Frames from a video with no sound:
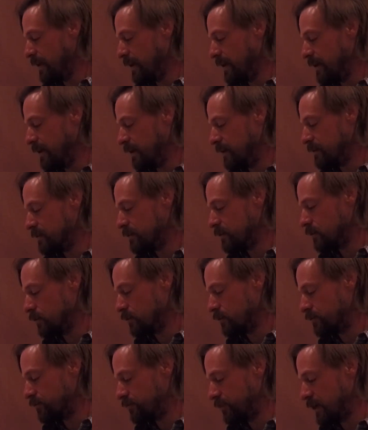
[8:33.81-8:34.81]
and
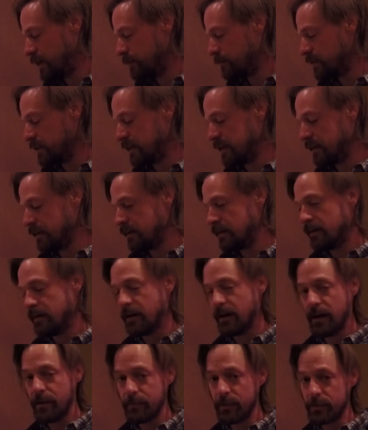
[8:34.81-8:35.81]
your family,
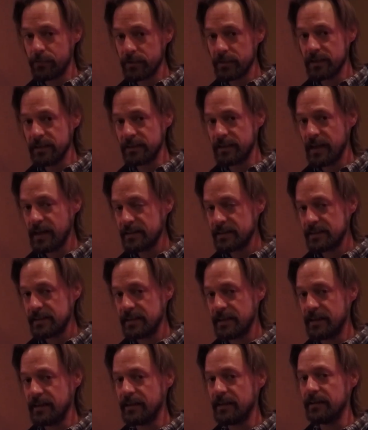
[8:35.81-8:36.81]

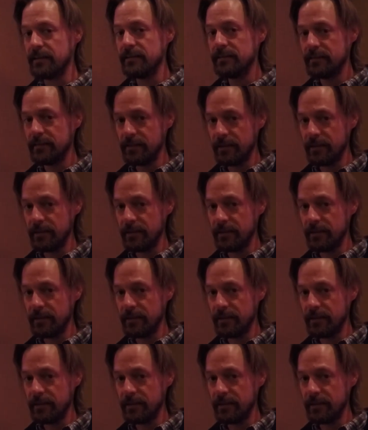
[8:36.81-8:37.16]
Amaryllidaceae.